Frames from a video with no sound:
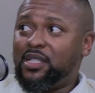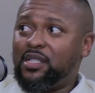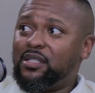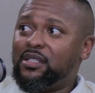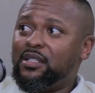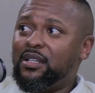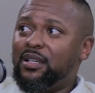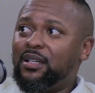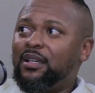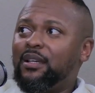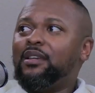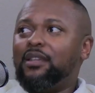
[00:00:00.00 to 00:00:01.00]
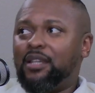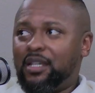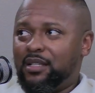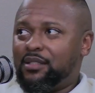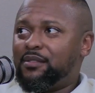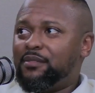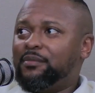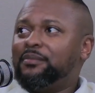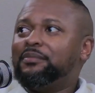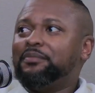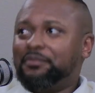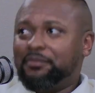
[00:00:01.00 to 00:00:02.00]
Hold on. Now that
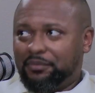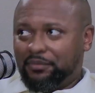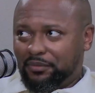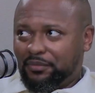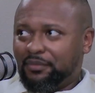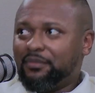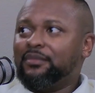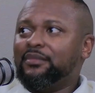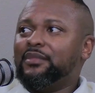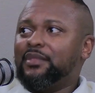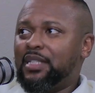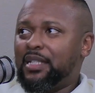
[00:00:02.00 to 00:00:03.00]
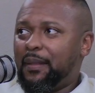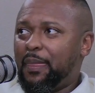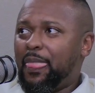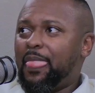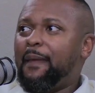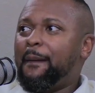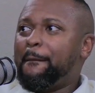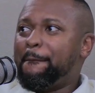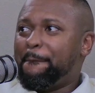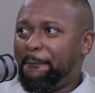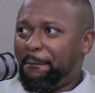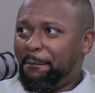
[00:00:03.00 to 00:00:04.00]
we're going to have
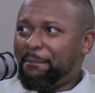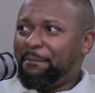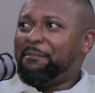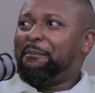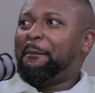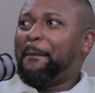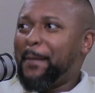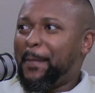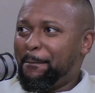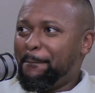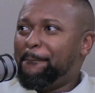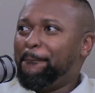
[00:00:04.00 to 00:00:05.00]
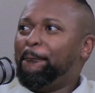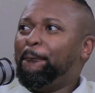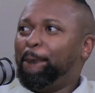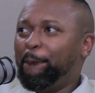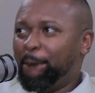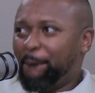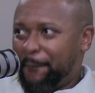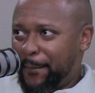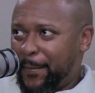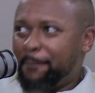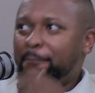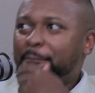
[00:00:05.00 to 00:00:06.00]
now a bigger thing that I
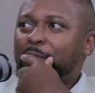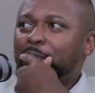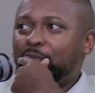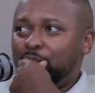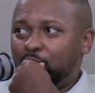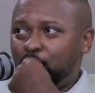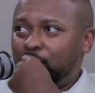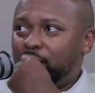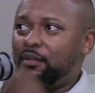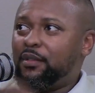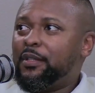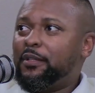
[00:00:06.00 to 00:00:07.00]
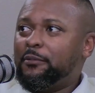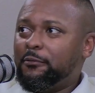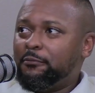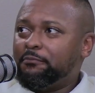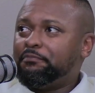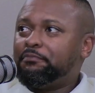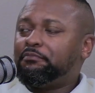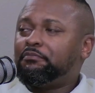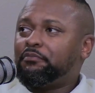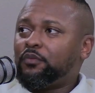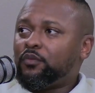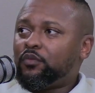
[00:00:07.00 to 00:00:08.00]
want to talk about. So obviously
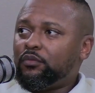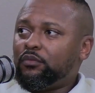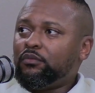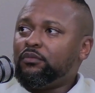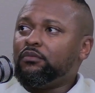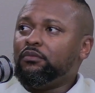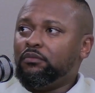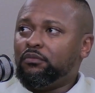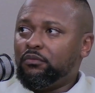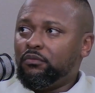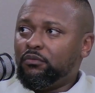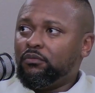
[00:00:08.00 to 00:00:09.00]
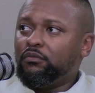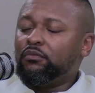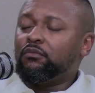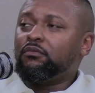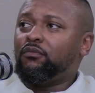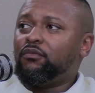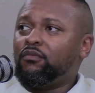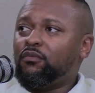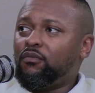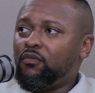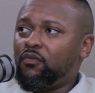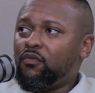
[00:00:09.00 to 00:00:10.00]
now social media is a
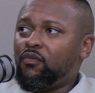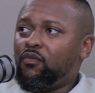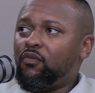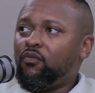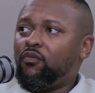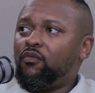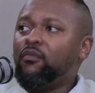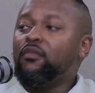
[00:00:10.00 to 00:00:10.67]
lucrative business.